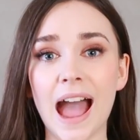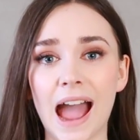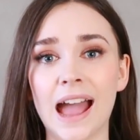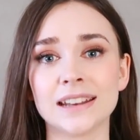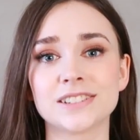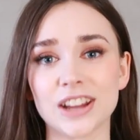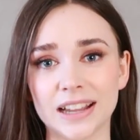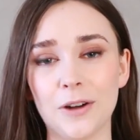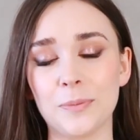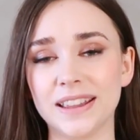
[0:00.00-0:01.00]
and check
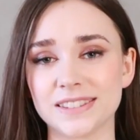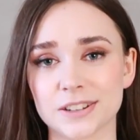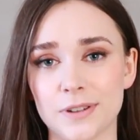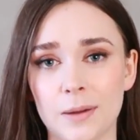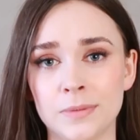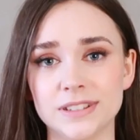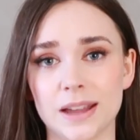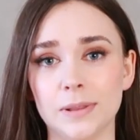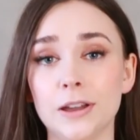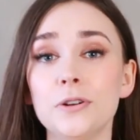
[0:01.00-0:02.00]
out my Instagram
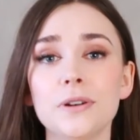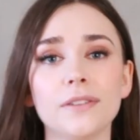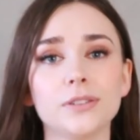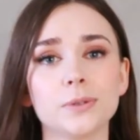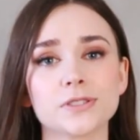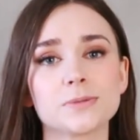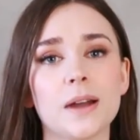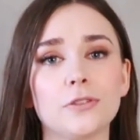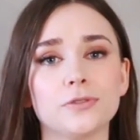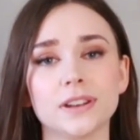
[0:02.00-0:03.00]
down below if you want
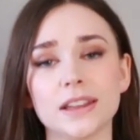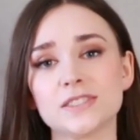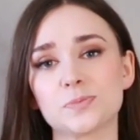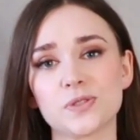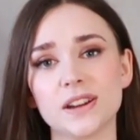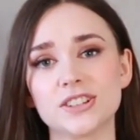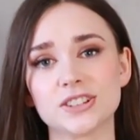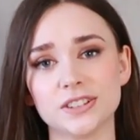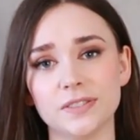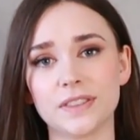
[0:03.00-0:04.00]
some outfit
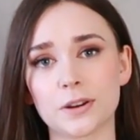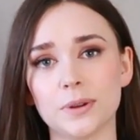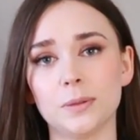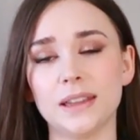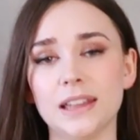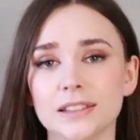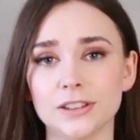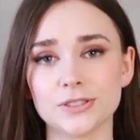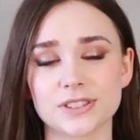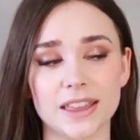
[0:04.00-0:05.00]
inspiration. There will be
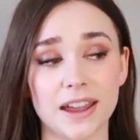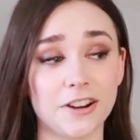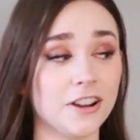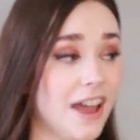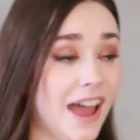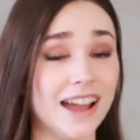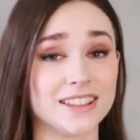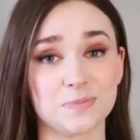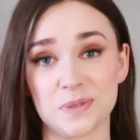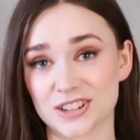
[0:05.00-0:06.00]
lots there,
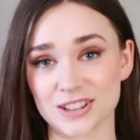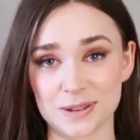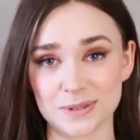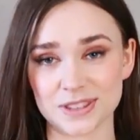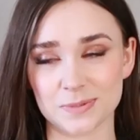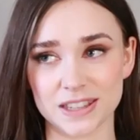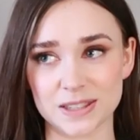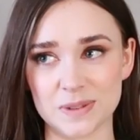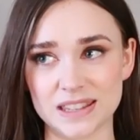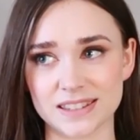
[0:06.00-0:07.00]
especially with some of
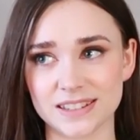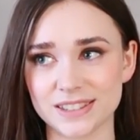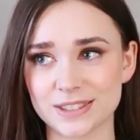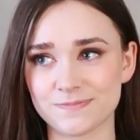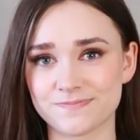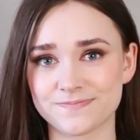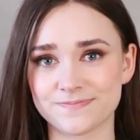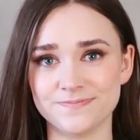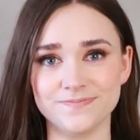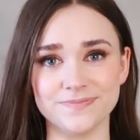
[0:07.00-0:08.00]
these pieces.
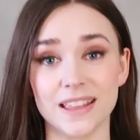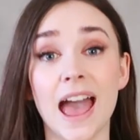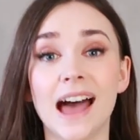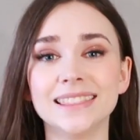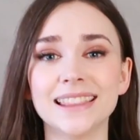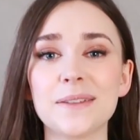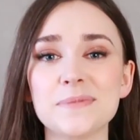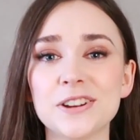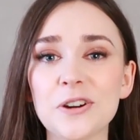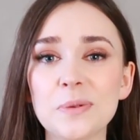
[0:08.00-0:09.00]
Let
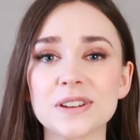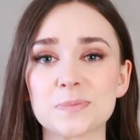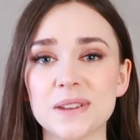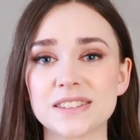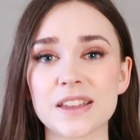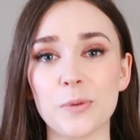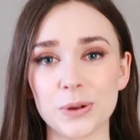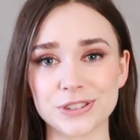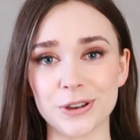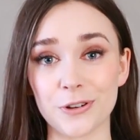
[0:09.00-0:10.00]
me know which piece
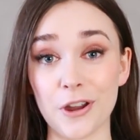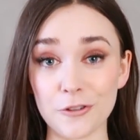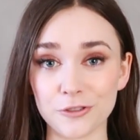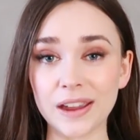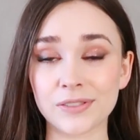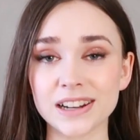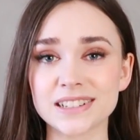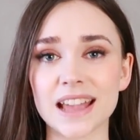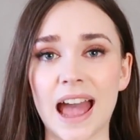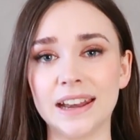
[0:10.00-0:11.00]
was your
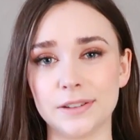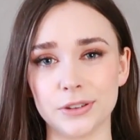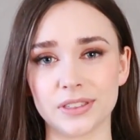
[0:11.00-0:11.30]
favorite, and if you